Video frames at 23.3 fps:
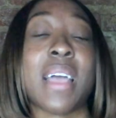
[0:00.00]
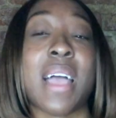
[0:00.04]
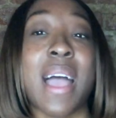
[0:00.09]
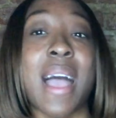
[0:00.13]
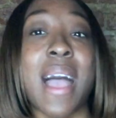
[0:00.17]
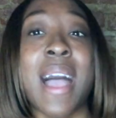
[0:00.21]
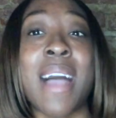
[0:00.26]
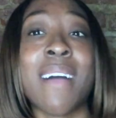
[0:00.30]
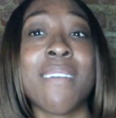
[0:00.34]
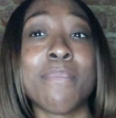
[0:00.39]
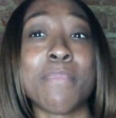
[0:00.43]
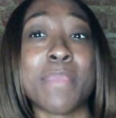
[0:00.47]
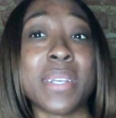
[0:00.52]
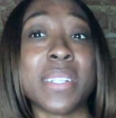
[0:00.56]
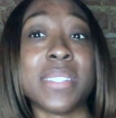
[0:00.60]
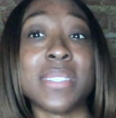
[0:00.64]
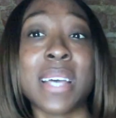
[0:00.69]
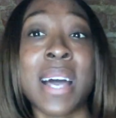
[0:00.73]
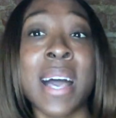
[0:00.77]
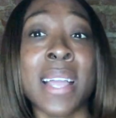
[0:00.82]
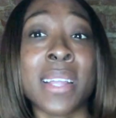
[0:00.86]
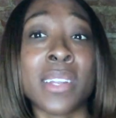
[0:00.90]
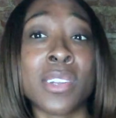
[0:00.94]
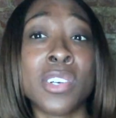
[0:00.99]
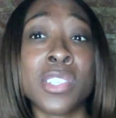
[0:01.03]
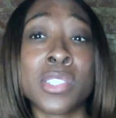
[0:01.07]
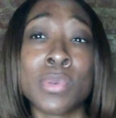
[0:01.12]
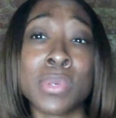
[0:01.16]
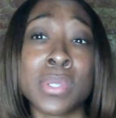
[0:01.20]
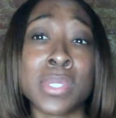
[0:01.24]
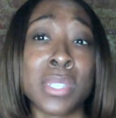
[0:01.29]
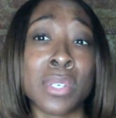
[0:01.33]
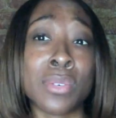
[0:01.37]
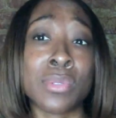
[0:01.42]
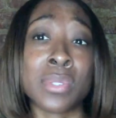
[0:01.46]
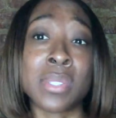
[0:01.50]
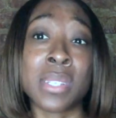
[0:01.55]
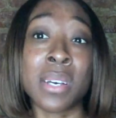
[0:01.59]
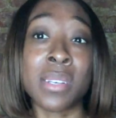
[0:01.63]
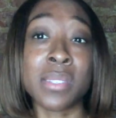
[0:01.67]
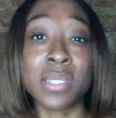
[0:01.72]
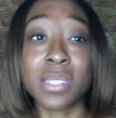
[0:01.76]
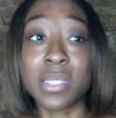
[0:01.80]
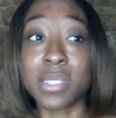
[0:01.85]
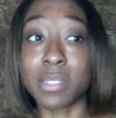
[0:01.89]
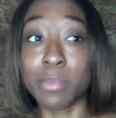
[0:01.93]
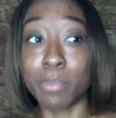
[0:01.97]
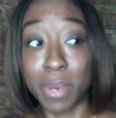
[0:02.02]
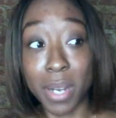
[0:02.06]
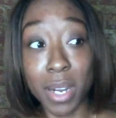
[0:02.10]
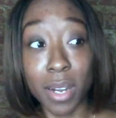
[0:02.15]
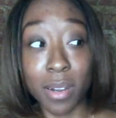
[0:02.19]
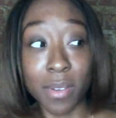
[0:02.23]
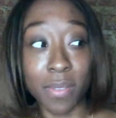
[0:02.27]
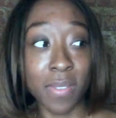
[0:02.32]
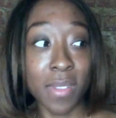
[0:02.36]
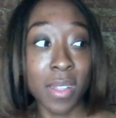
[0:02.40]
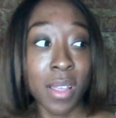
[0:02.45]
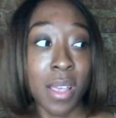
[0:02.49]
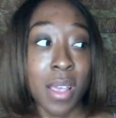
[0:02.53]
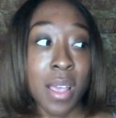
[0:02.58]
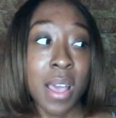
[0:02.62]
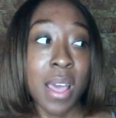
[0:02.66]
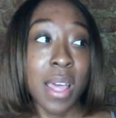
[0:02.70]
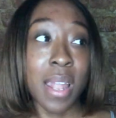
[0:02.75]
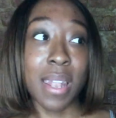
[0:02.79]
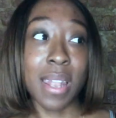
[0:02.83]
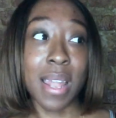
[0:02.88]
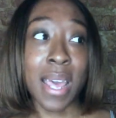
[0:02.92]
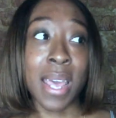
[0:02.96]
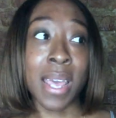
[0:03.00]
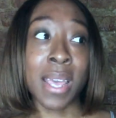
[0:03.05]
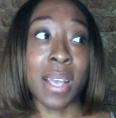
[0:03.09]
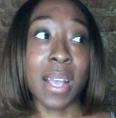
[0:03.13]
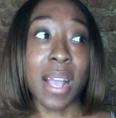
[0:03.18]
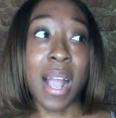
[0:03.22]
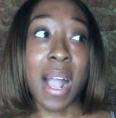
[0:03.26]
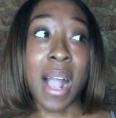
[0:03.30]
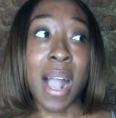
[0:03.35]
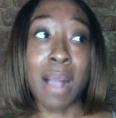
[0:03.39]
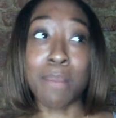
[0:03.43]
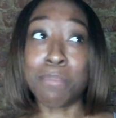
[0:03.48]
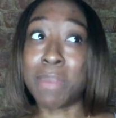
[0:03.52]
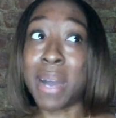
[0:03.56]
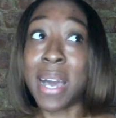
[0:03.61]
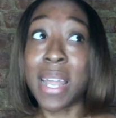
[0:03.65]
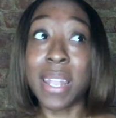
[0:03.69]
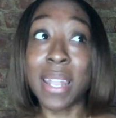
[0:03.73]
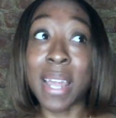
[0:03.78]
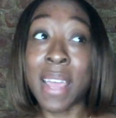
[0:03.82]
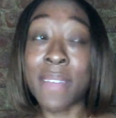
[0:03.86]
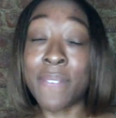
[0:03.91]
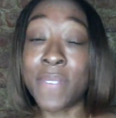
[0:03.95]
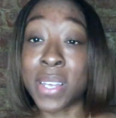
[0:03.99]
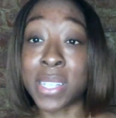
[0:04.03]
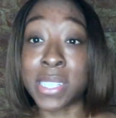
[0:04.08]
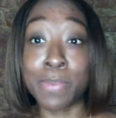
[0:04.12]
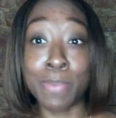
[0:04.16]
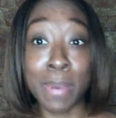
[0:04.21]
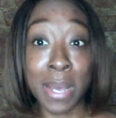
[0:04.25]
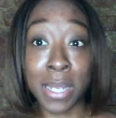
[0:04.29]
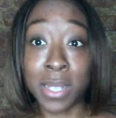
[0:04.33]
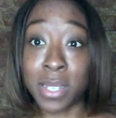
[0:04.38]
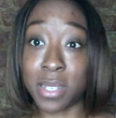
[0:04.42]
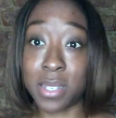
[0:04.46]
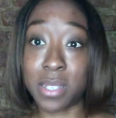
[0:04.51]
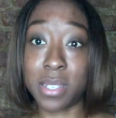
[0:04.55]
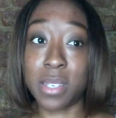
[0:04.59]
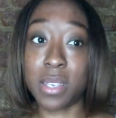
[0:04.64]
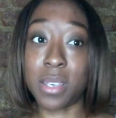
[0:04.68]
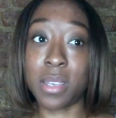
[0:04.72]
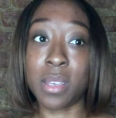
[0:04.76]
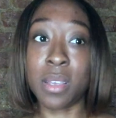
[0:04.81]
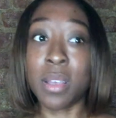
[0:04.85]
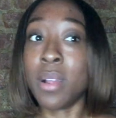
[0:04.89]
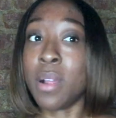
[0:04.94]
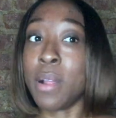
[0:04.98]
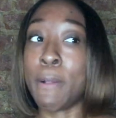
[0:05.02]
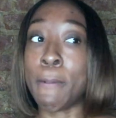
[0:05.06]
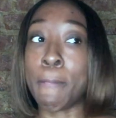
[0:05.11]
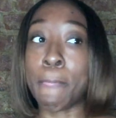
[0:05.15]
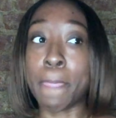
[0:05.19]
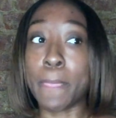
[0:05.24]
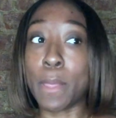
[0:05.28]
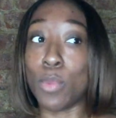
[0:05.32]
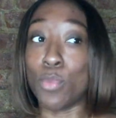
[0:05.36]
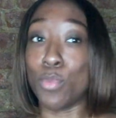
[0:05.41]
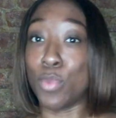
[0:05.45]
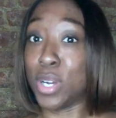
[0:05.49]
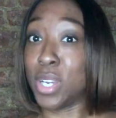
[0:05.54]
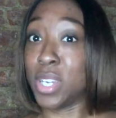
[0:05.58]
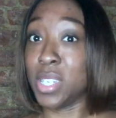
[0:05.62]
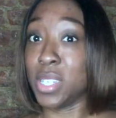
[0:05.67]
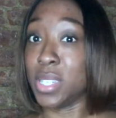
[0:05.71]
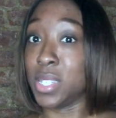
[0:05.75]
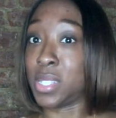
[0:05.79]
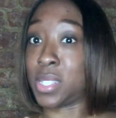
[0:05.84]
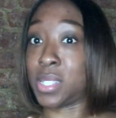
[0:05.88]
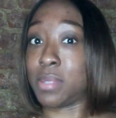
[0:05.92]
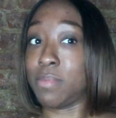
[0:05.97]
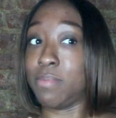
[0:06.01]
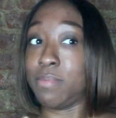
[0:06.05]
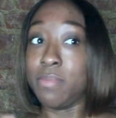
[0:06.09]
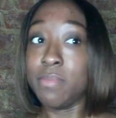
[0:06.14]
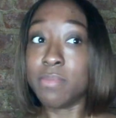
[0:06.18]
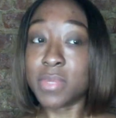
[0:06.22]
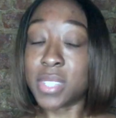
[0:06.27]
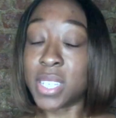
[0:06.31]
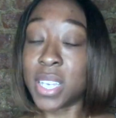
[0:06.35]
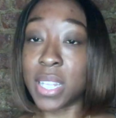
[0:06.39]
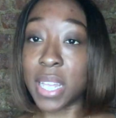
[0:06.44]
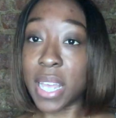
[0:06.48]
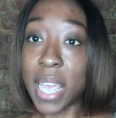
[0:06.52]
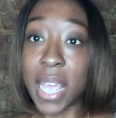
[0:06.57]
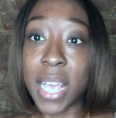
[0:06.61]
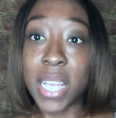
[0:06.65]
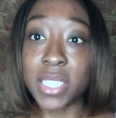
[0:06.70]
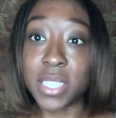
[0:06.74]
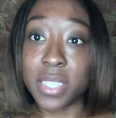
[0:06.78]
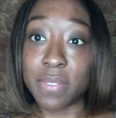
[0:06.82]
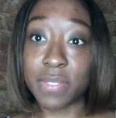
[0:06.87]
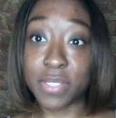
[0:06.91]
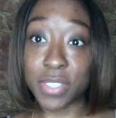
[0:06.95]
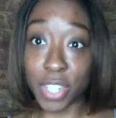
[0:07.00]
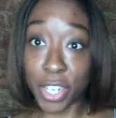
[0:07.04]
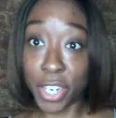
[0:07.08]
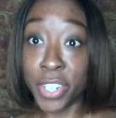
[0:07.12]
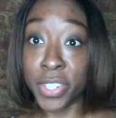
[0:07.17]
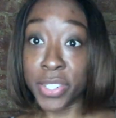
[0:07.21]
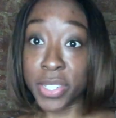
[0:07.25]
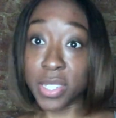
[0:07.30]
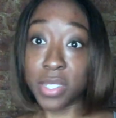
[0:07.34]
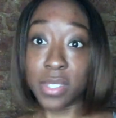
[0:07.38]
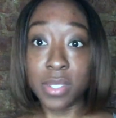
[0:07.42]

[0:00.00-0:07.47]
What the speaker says: I've been diagnosed with sickle cell since birth. Like, my life expectancy was to the age of 30.